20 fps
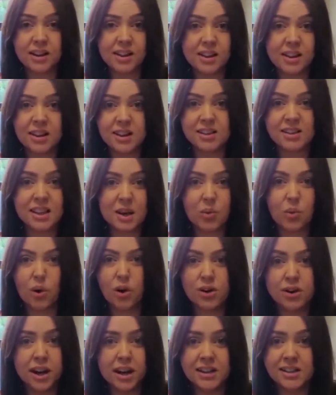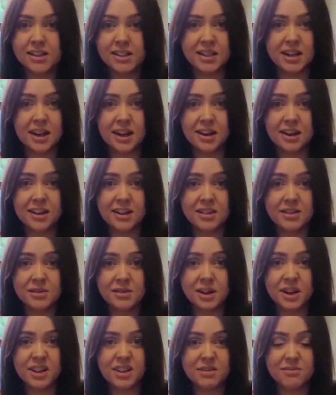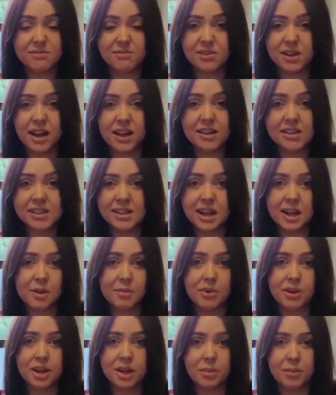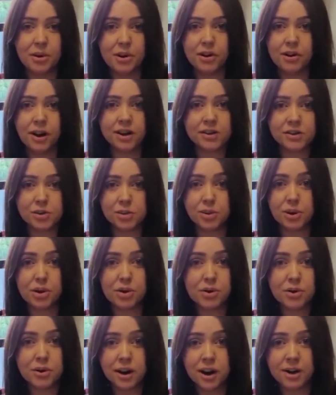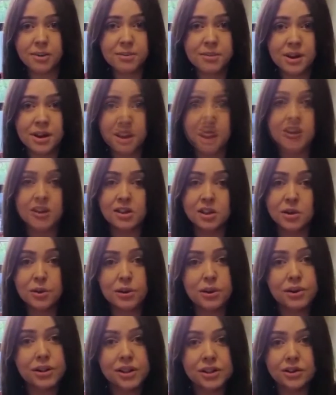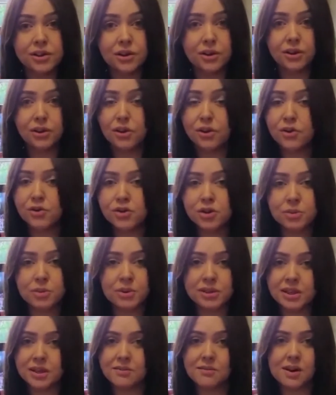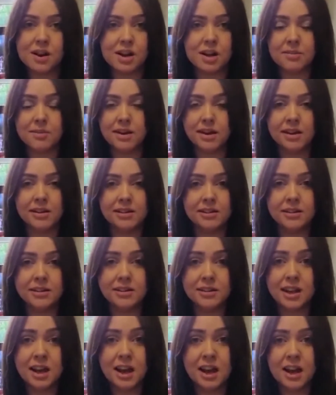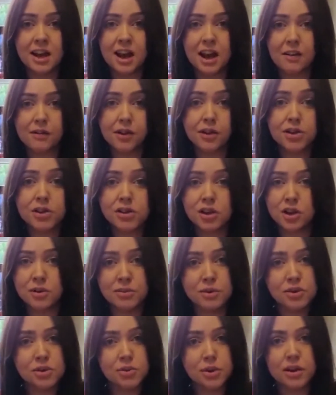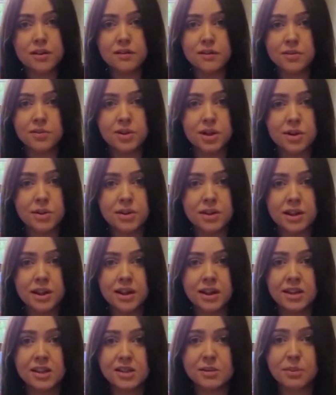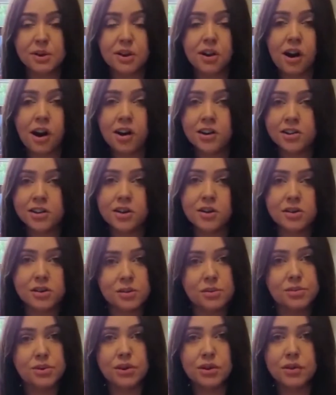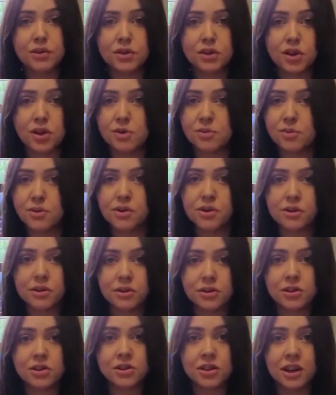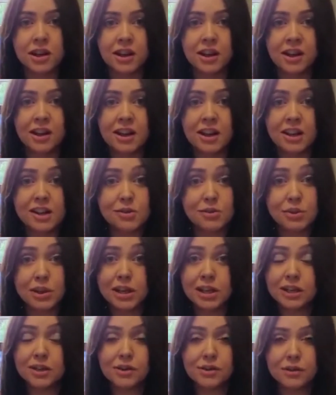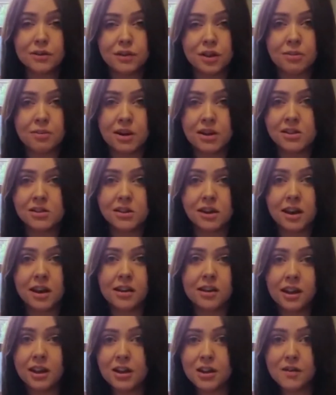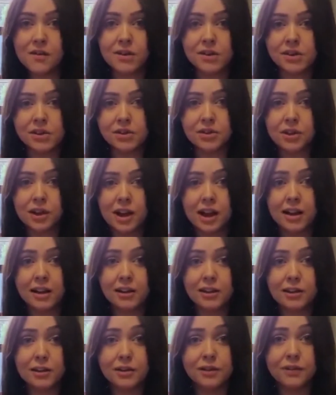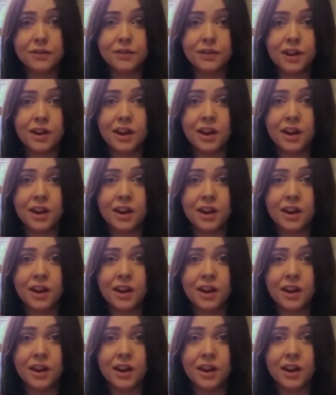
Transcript: I think it's like $1.99 and 99p per extra program. So all in all, 100% recommend. I've lost so much weight from doing this. My cardio has improved so much. It's really good for your mental health and your physical health.